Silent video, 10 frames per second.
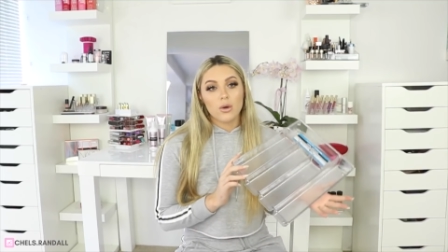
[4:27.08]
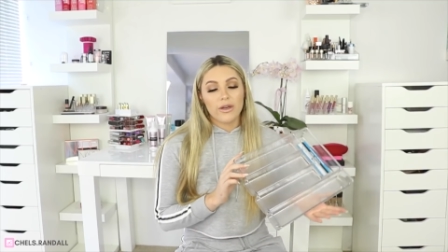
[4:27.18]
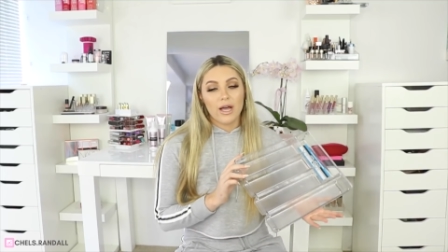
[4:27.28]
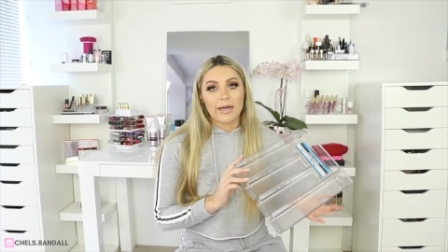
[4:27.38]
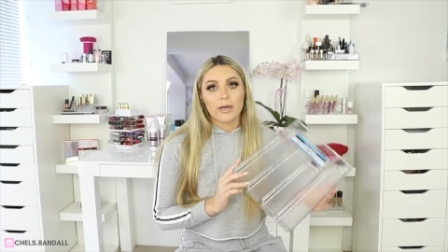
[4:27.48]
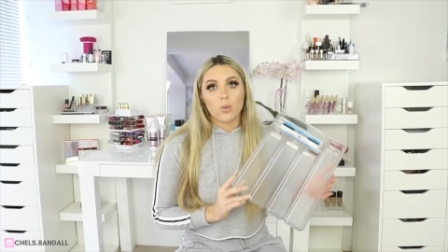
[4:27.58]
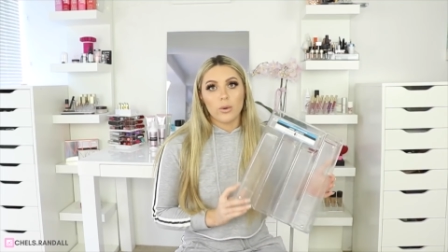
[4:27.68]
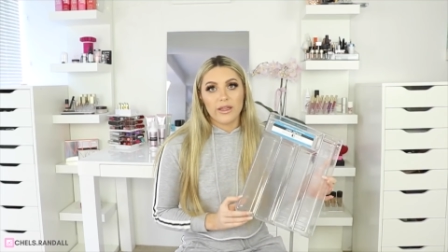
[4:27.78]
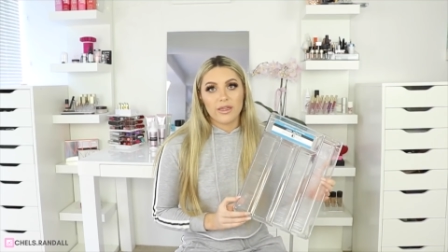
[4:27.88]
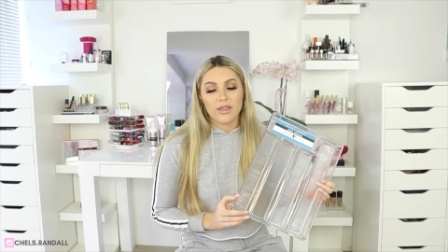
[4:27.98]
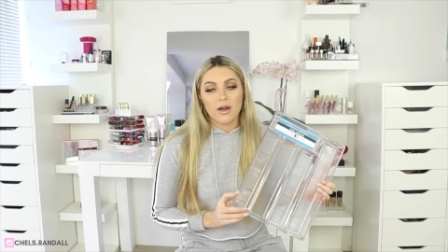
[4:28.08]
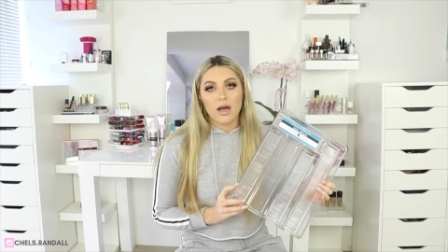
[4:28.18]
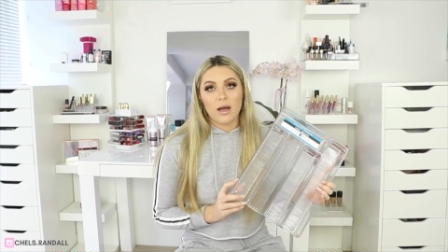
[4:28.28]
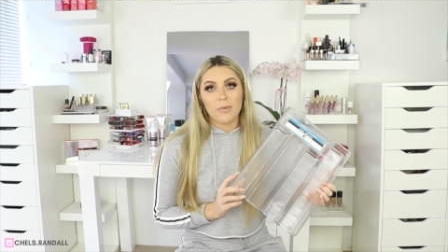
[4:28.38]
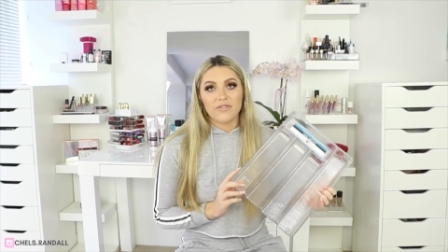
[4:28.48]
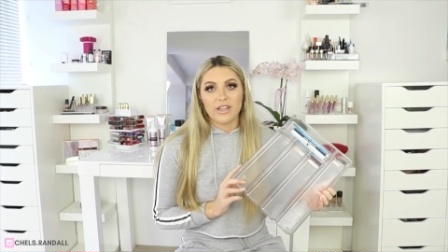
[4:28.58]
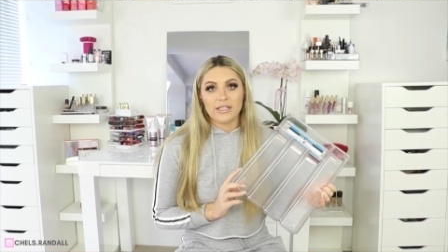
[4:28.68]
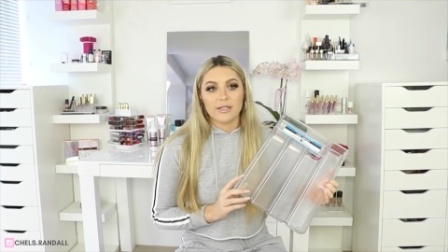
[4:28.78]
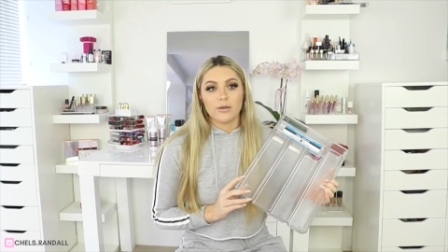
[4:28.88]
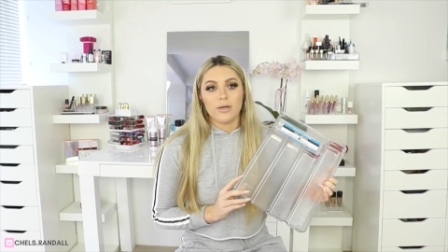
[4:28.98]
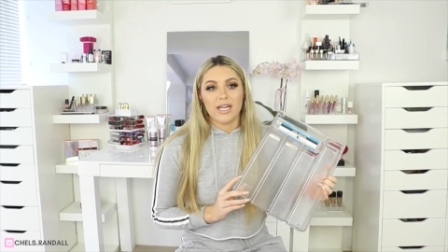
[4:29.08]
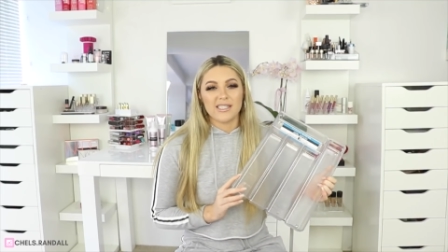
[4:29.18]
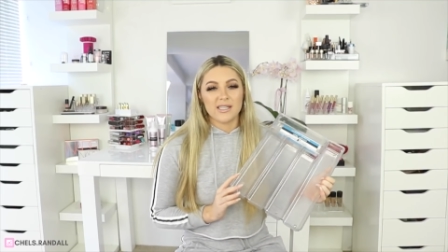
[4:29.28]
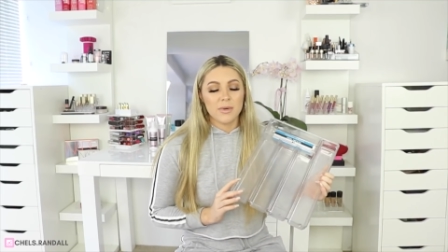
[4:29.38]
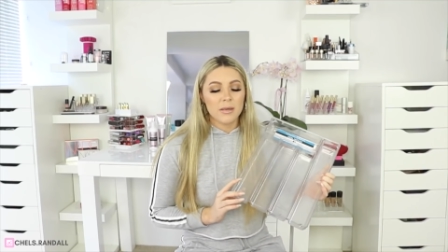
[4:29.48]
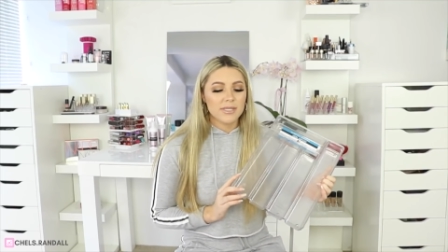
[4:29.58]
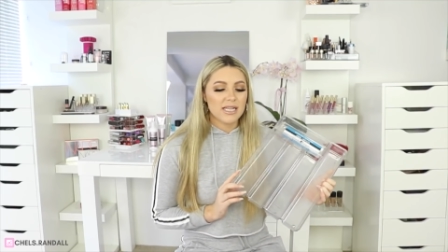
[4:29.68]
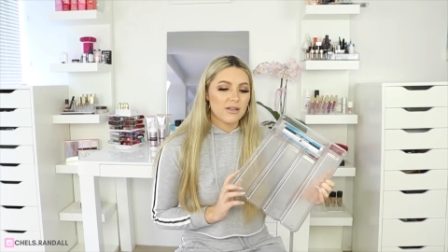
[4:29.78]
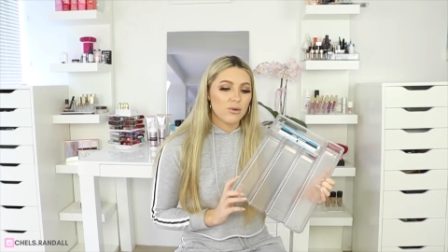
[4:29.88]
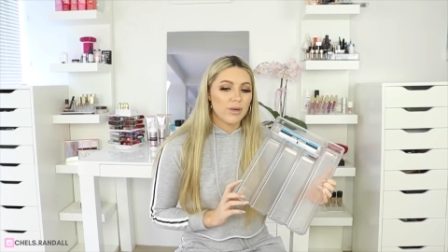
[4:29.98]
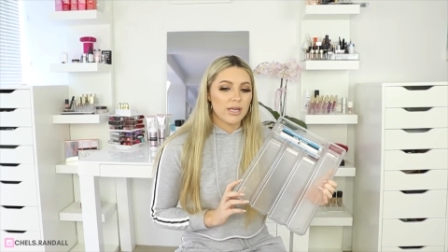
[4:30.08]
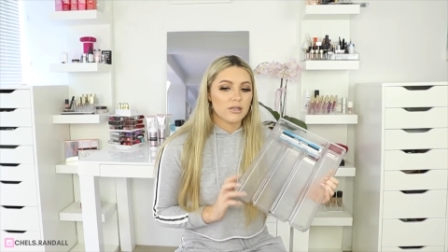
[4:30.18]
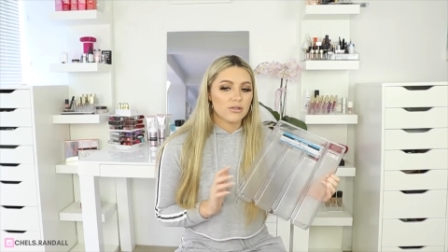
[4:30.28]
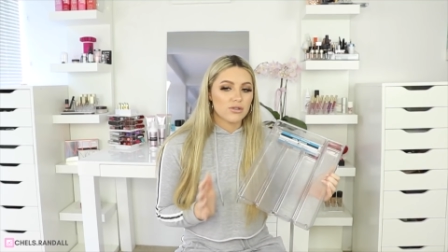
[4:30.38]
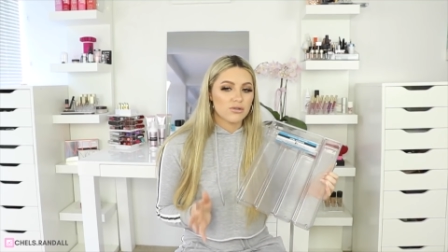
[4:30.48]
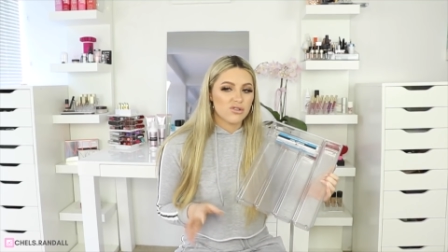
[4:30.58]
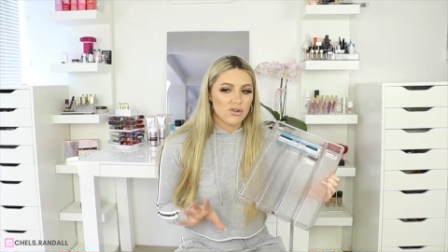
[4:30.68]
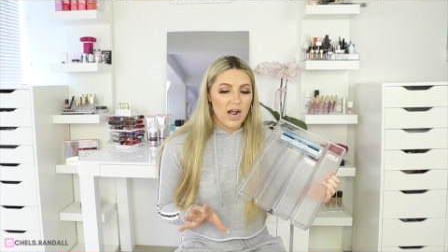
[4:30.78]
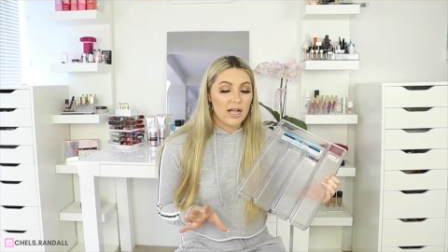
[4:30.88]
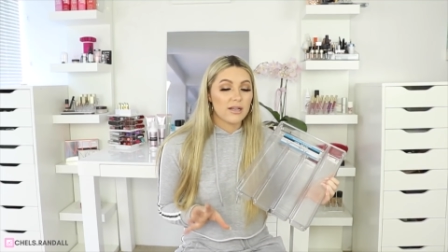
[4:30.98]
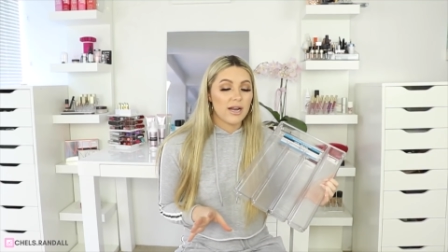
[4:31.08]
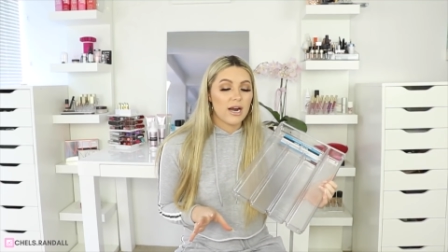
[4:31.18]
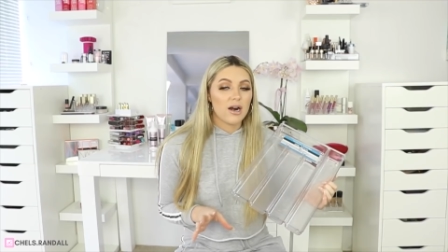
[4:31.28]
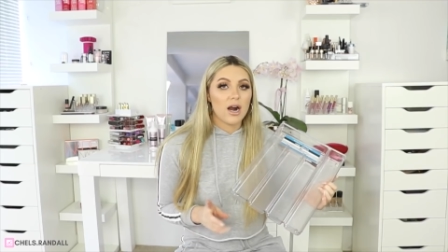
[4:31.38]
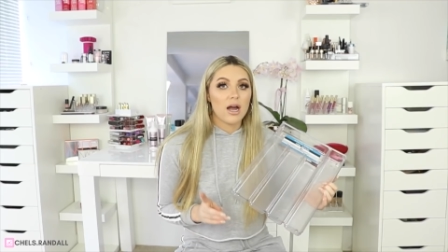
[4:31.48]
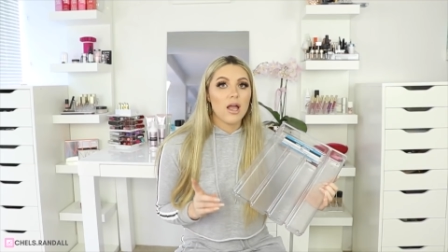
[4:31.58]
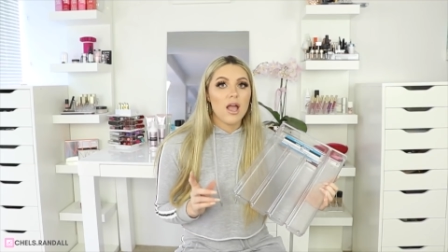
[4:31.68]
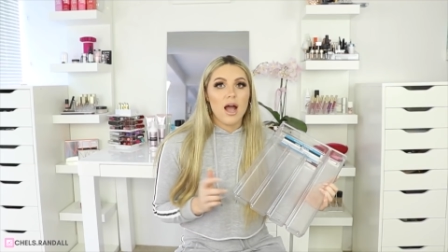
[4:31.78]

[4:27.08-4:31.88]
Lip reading: the kind of width of things that you need. Sometimes a little bit trial and error.